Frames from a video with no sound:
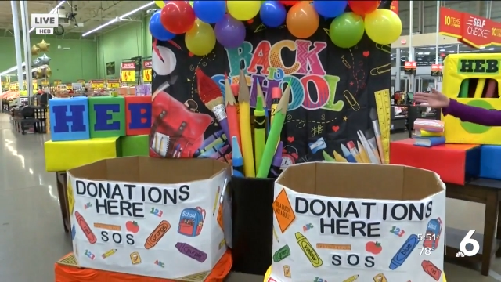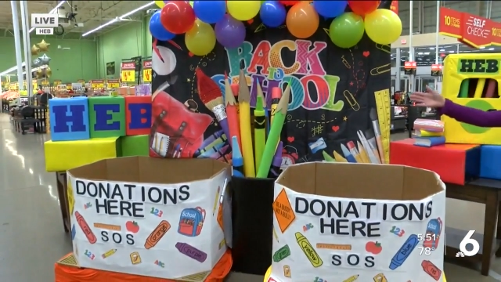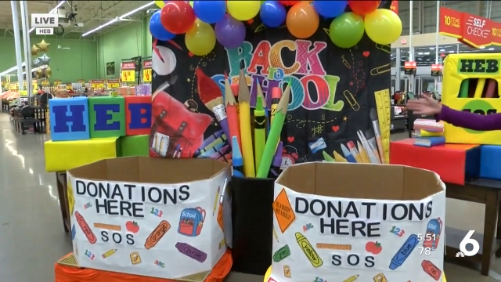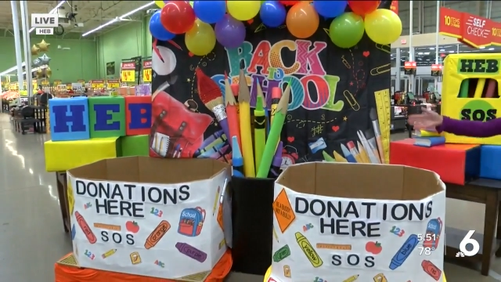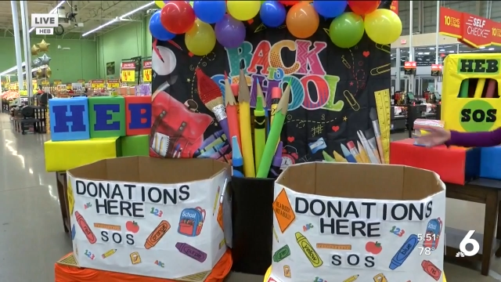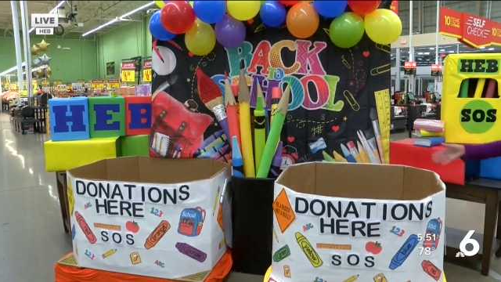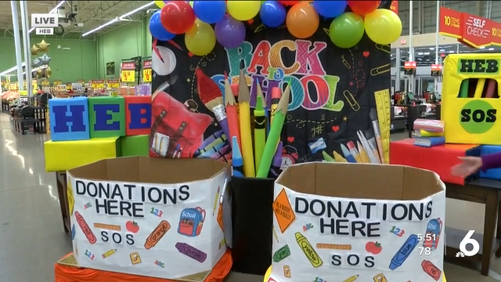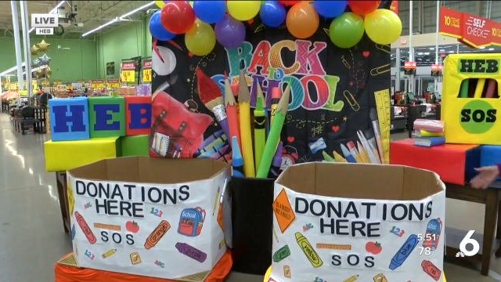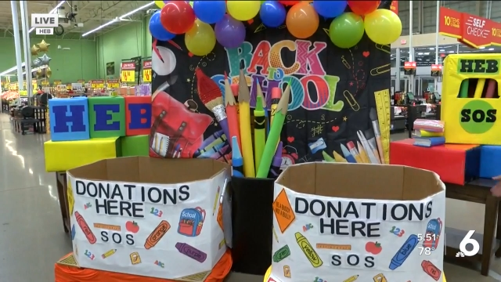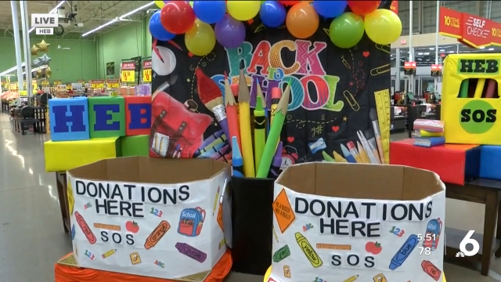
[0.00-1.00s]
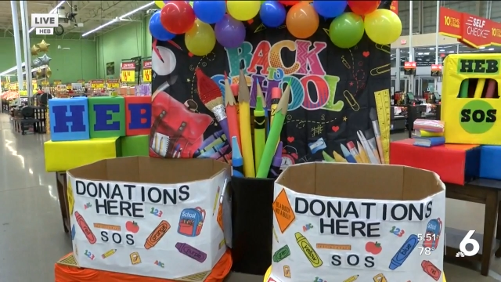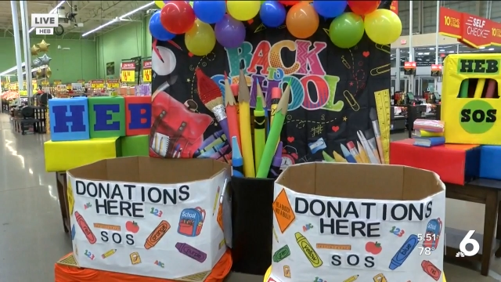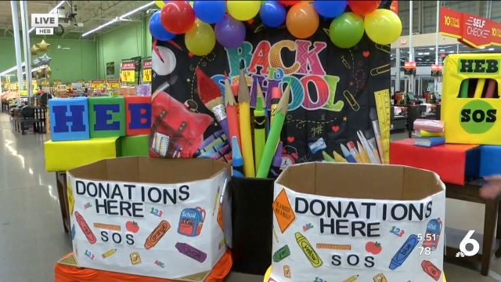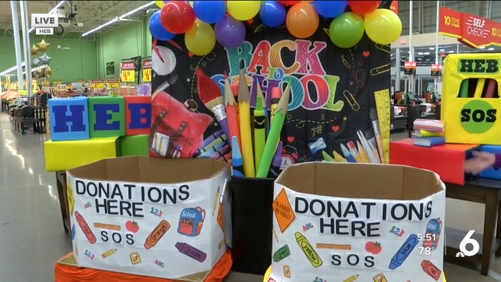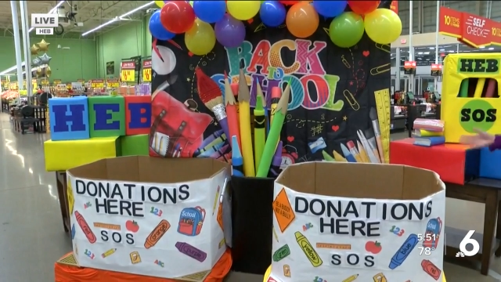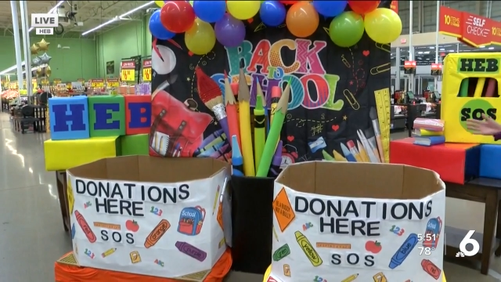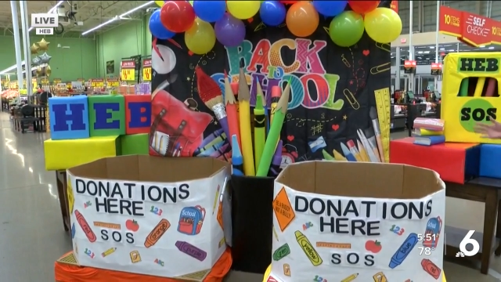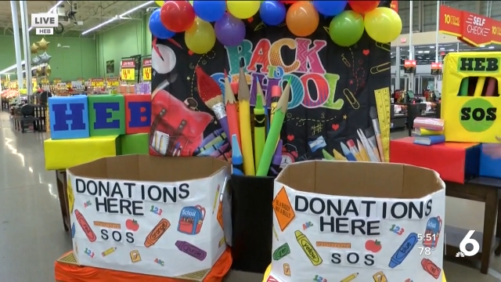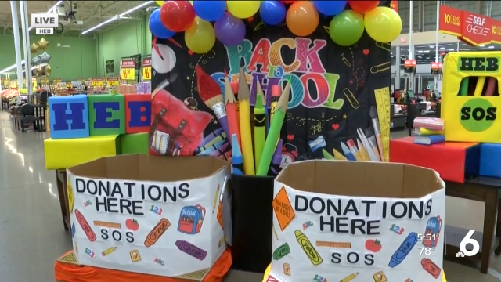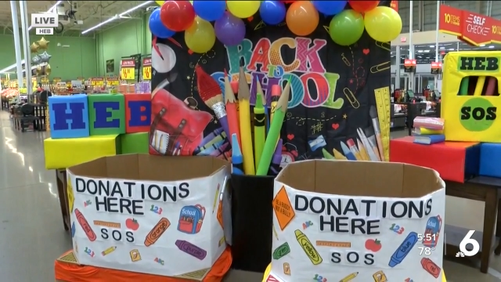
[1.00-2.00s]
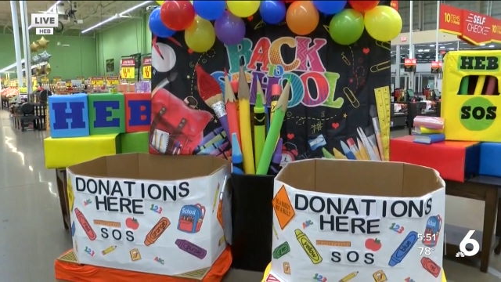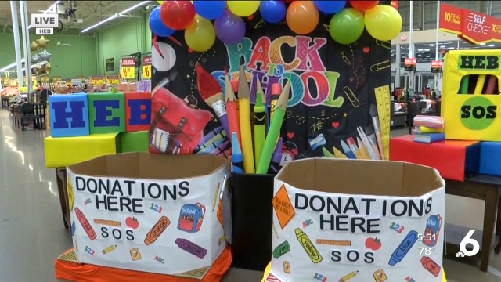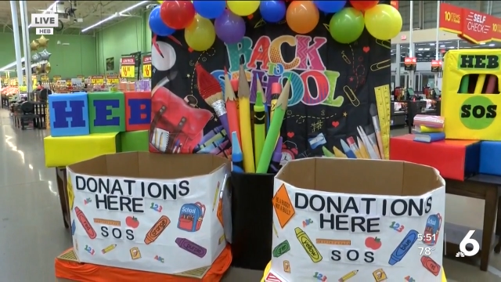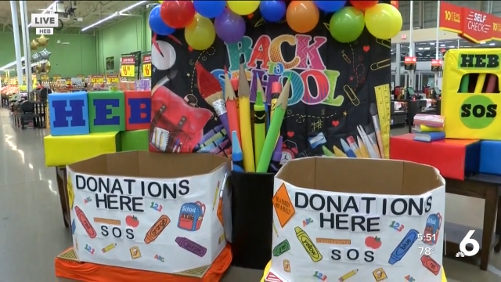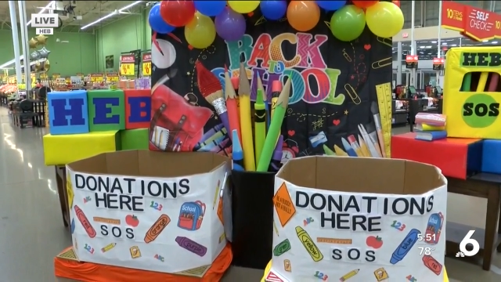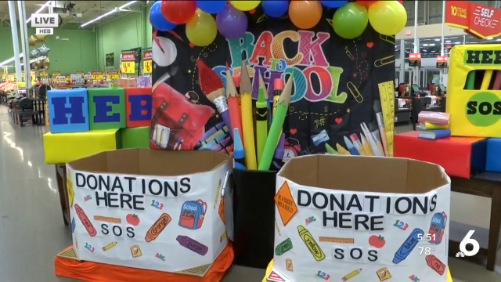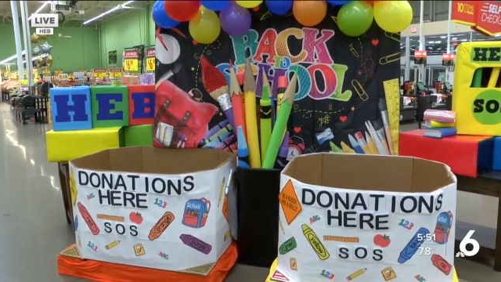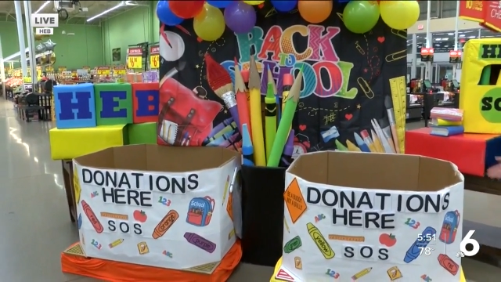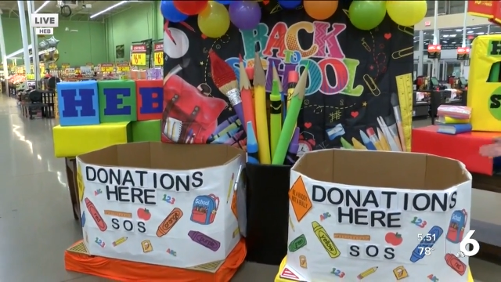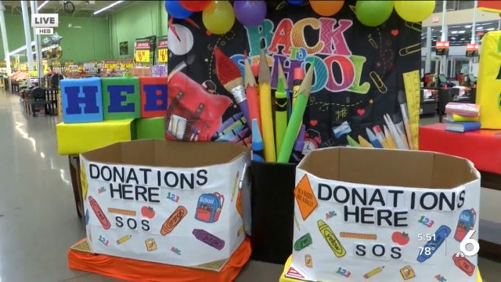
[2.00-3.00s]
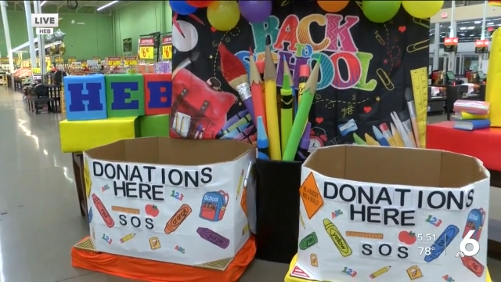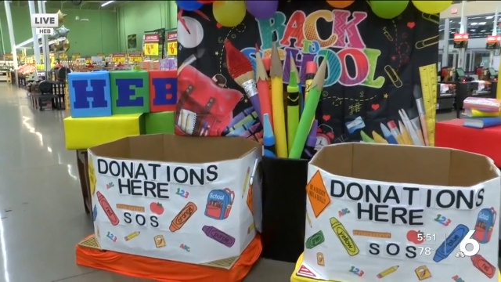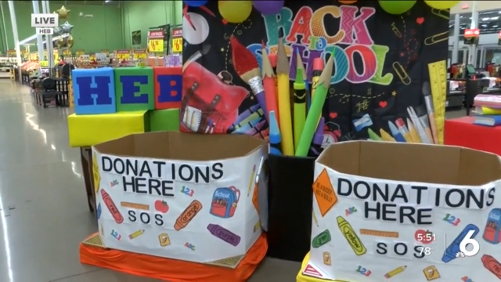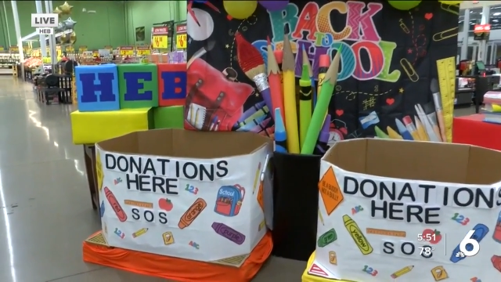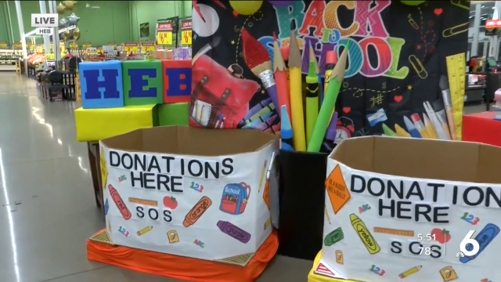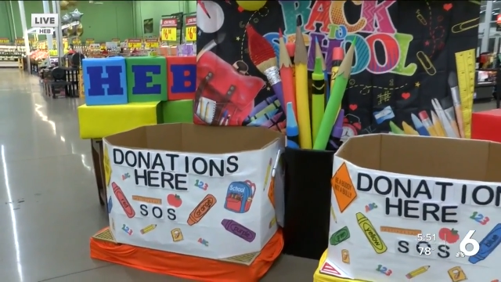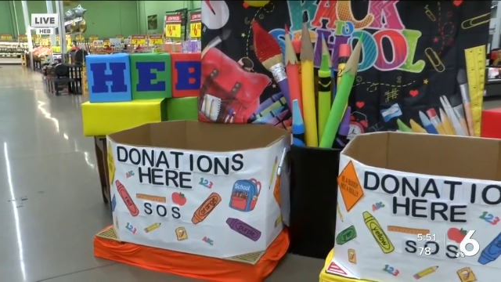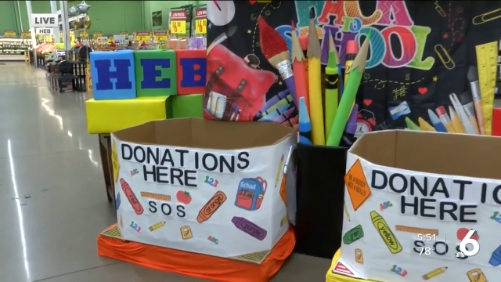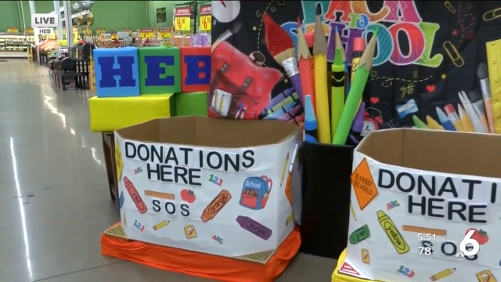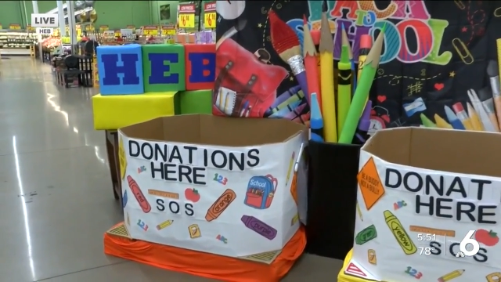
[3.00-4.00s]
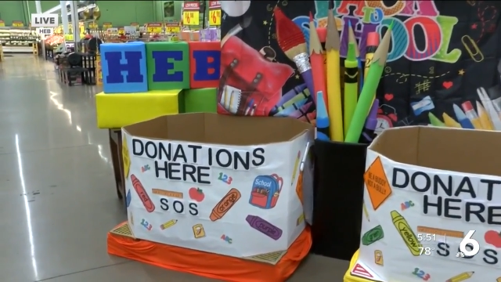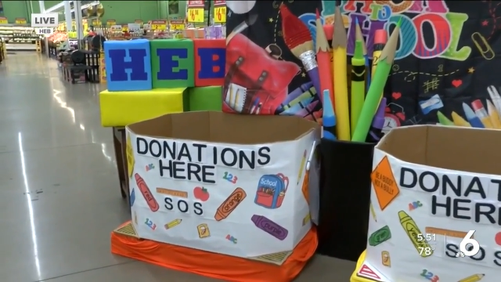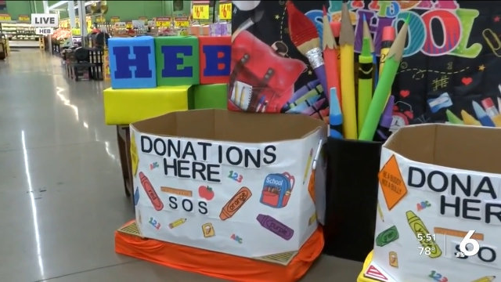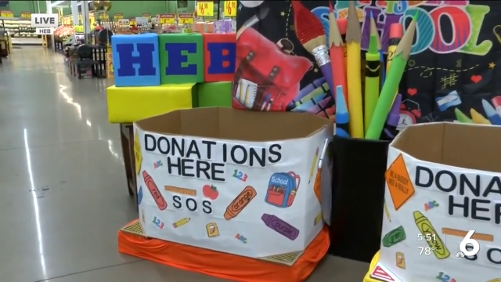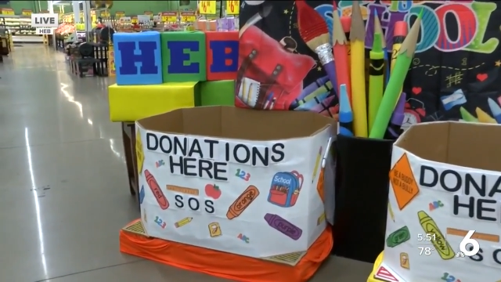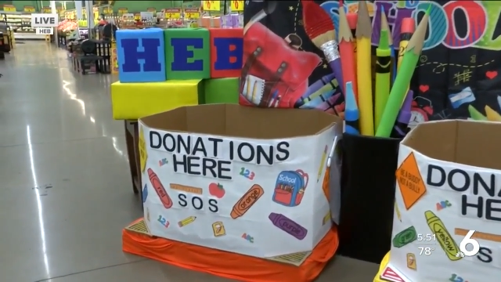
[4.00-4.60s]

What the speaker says: No face is visible, so there are no lips to read.